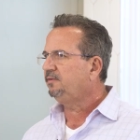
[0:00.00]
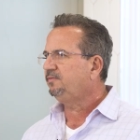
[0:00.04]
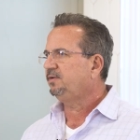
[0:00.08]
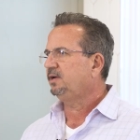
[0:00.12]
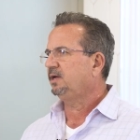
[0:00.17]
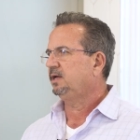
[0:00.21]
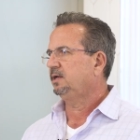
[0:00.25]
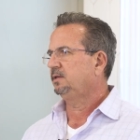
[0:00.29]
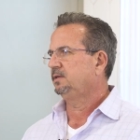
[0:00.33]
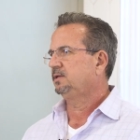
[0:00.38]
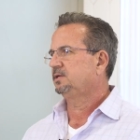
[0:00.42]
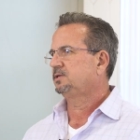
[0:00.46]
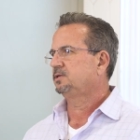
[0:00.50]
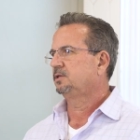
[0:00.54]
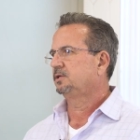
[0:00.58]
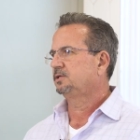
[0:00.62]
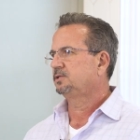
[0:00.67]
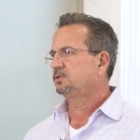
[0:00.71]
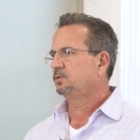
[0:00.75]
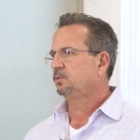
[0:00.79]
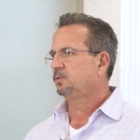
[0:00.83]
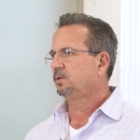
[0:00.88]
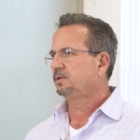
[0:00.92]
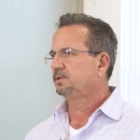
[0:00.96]
living in this
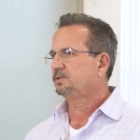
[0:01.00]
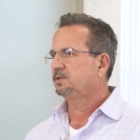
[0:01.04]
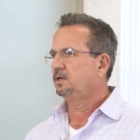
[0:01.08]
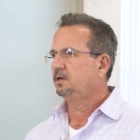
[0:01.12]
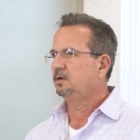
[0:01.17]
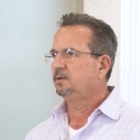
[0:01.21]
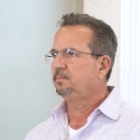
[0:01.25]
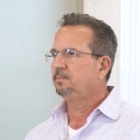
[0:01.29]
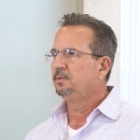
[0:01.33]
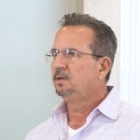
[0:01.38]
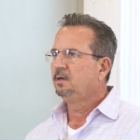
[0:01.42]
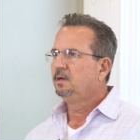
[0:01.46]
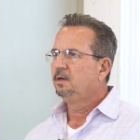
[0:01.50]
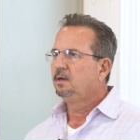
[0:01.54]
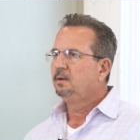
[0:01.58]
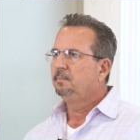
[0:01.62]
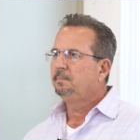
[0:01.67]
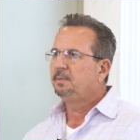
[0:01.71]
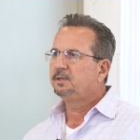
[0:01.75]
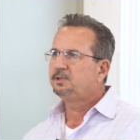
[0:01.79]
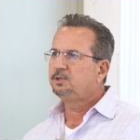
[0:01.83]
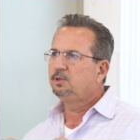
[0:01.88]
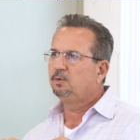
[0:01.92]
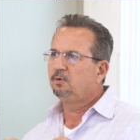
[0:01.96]
luxurious home,
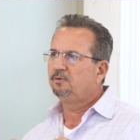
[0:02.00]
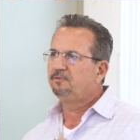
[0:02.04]
but